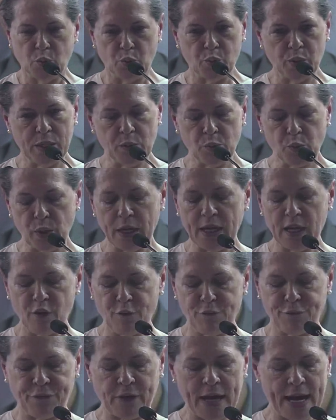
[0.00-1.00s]
We
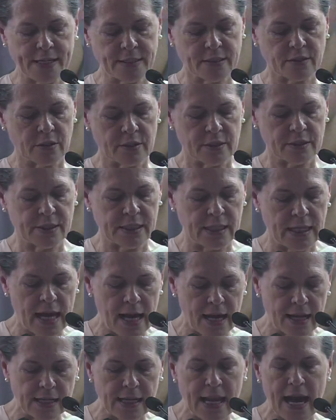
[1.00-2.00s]
will fight till
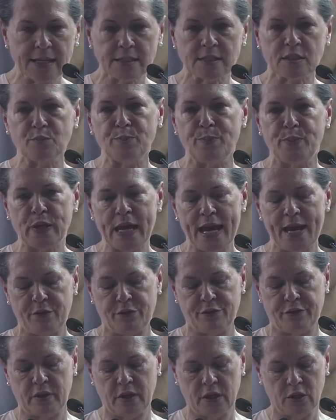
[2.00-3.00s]
our last
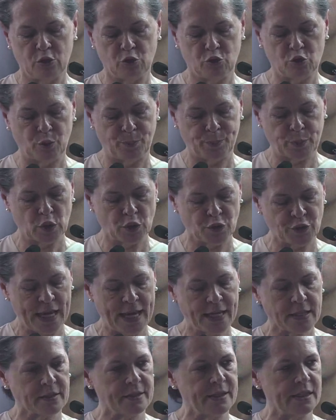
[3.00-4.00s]
breath to
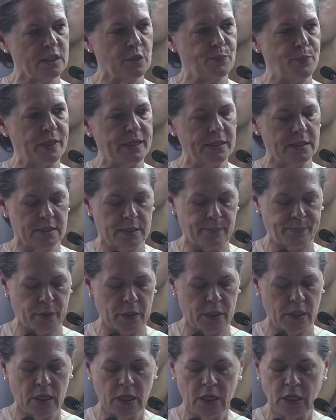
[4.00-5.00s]
protect these
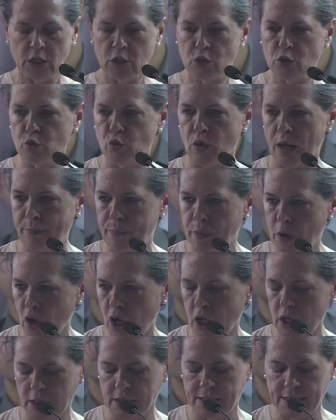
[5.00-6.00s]
principles, to
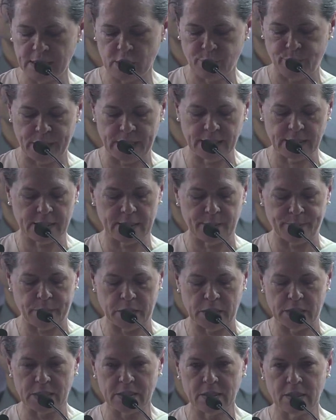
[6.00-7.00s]
uphold these
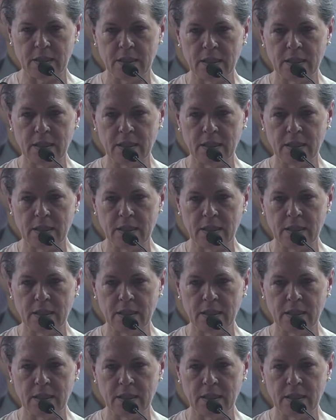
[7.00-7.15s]
principles.